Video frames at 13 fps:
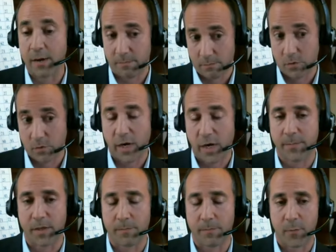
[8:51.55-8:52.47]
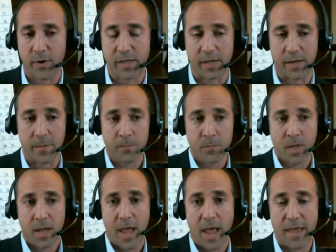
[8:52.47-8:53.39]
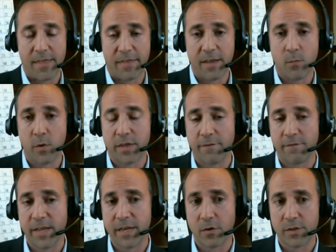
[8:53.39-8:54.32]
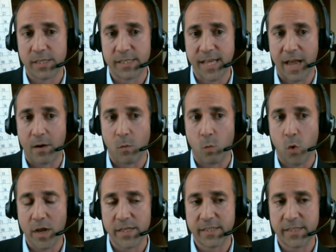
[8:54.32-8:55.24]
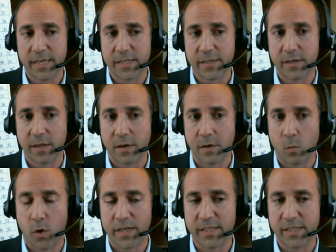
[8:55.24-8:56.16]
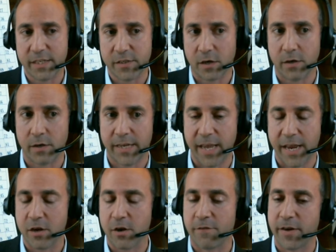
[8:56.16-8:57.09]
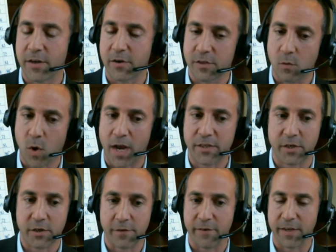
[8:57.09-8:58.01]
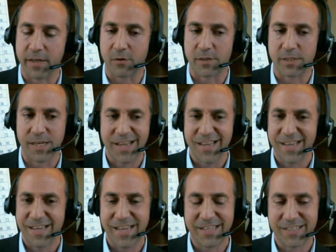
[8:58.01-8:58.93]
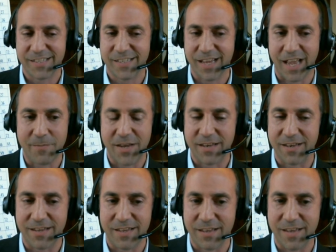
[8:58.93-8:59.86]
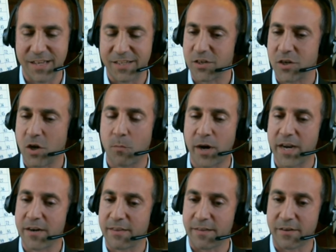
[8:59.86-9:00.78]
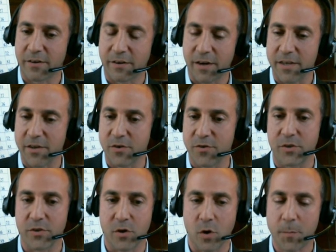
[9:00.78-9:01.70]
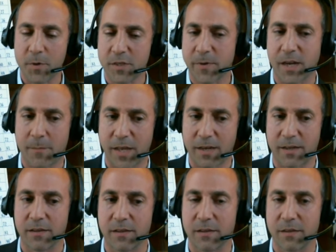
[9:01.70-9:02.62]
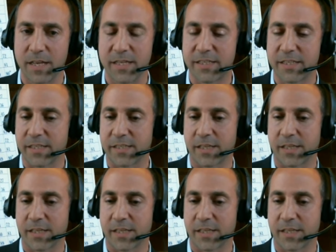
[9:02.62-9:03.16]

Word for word: them twice a month, biweekly. And the thing with the videos is that once they, st- once they start getting your videos and watching your videos, it's I mean, it's a no-brainer that they're going to use you. You almost become like a little instant